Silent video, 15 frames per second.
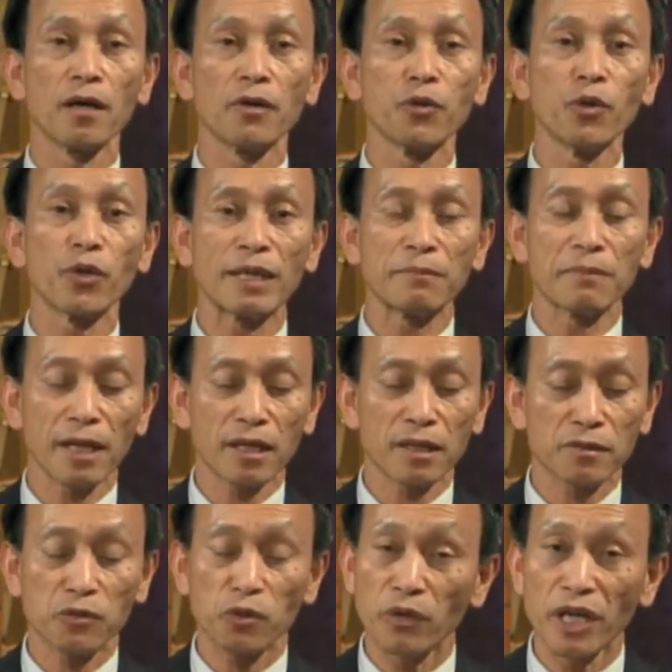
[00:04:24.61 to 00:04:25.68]
You can make
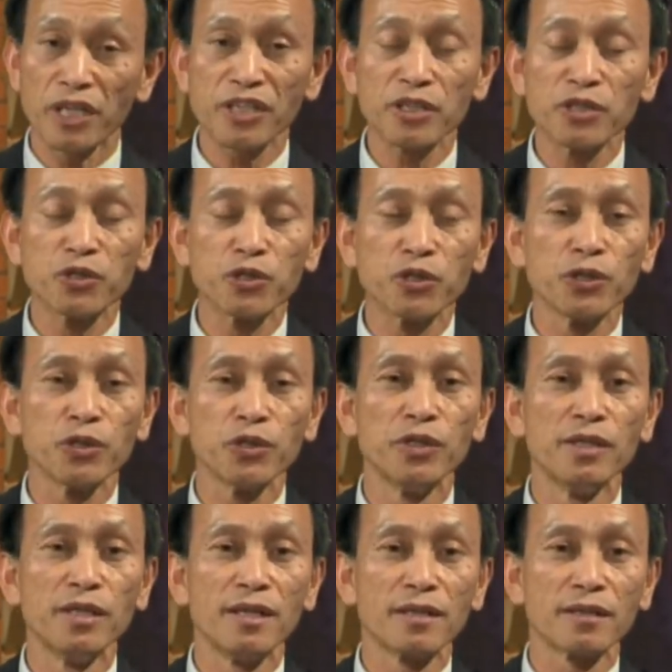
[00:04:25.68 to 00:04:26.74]
a donation to
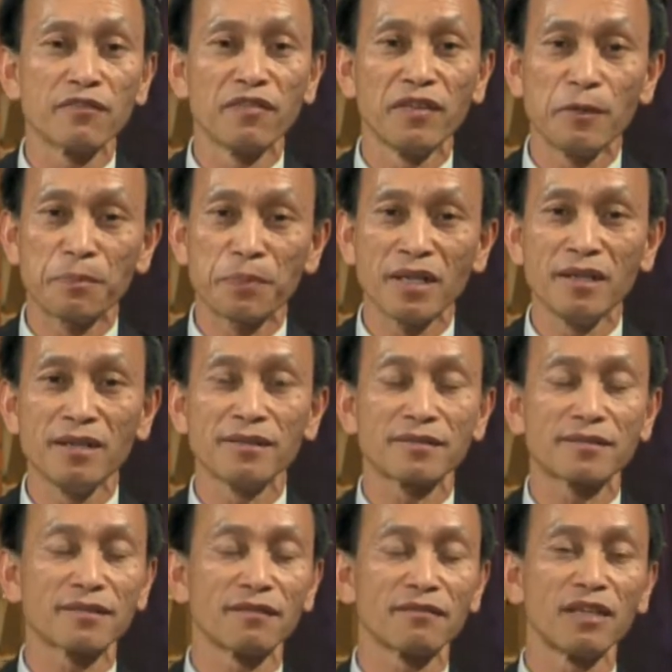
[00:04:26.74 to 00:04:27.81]
Philippine
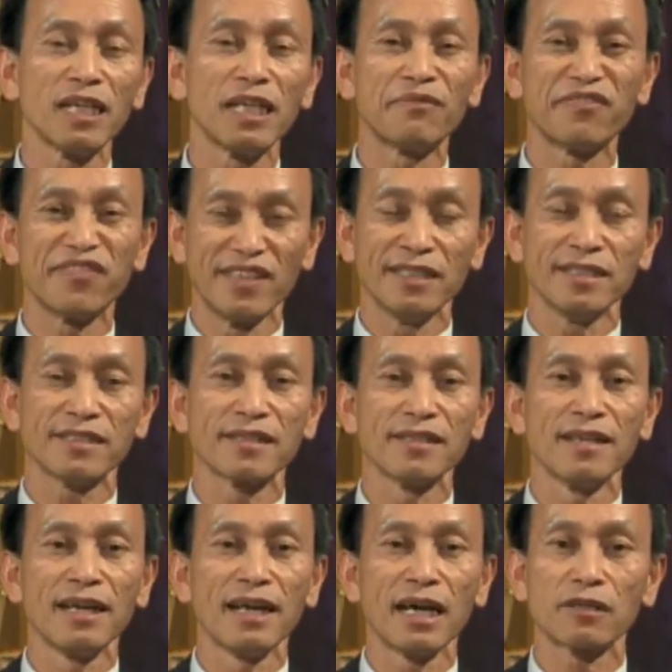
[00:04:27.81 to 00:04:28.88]
Relief Fund
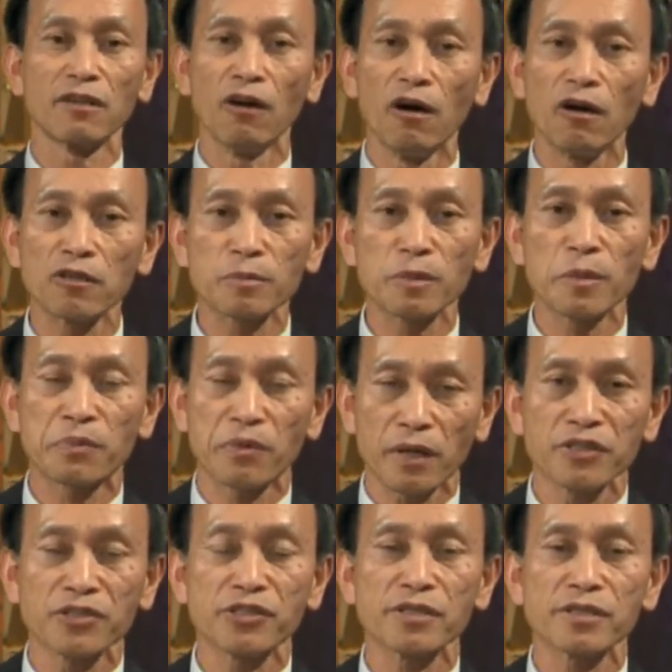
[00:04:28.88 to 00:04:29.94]
at all of the
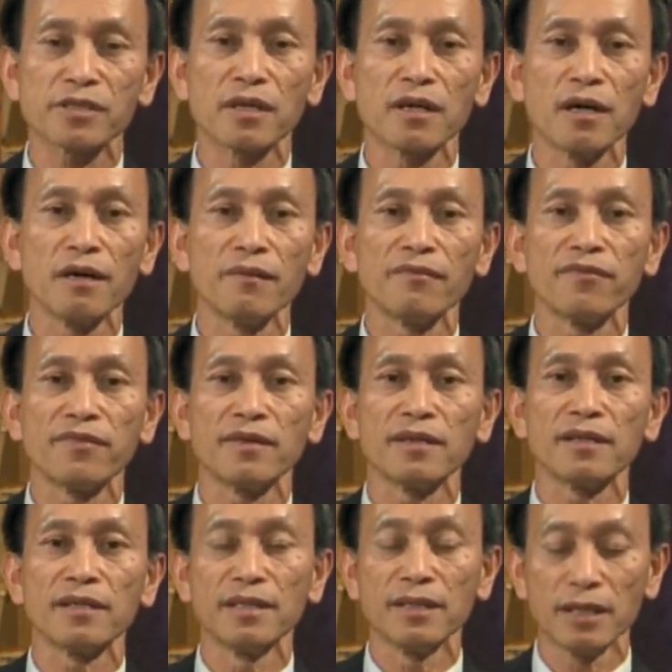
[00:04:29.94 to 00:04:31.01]
branches of
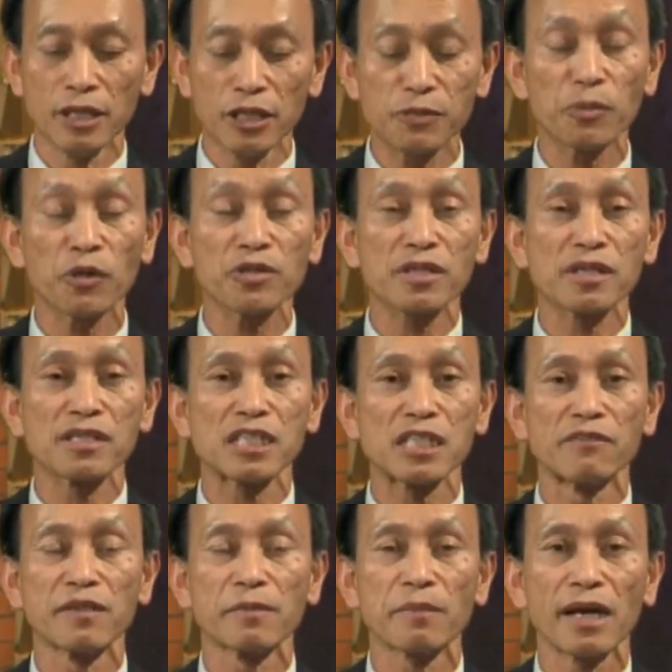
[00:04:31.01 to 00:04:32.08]
East Boston
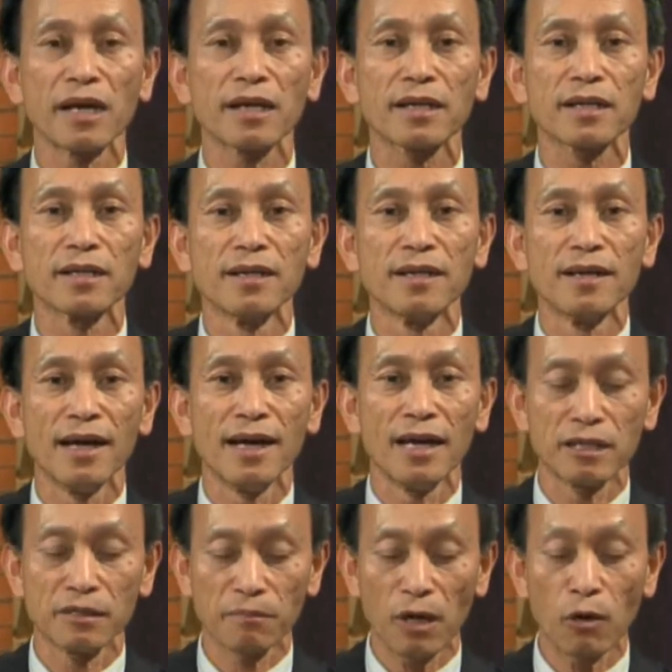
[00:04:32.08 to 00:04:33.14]
Savings Bank
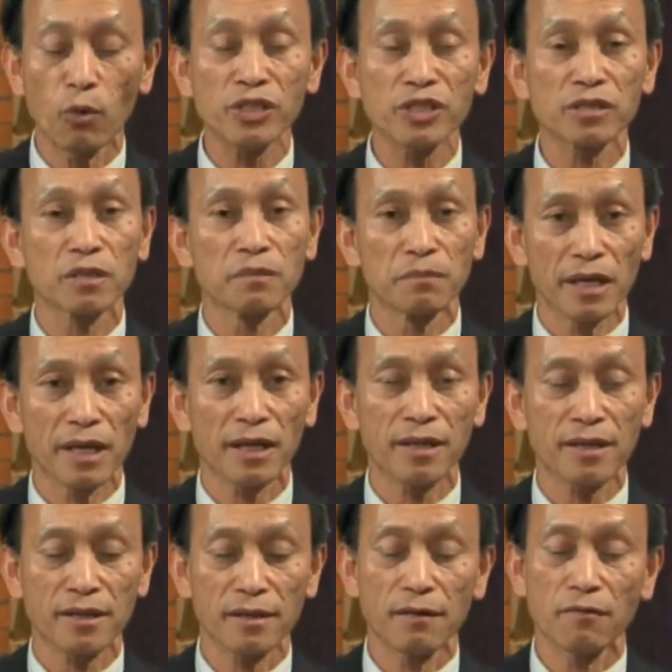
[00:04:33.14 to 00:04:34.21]
and Mount Washington Bank
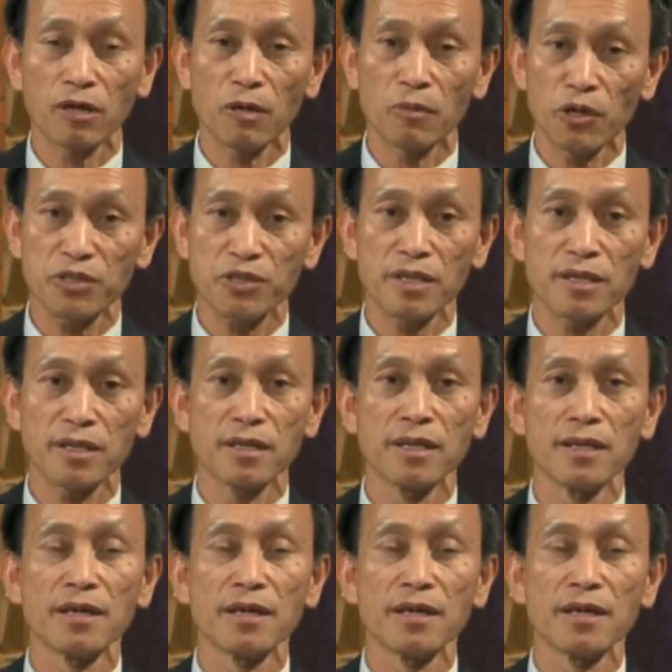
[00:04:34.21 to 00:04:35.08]
around Boston,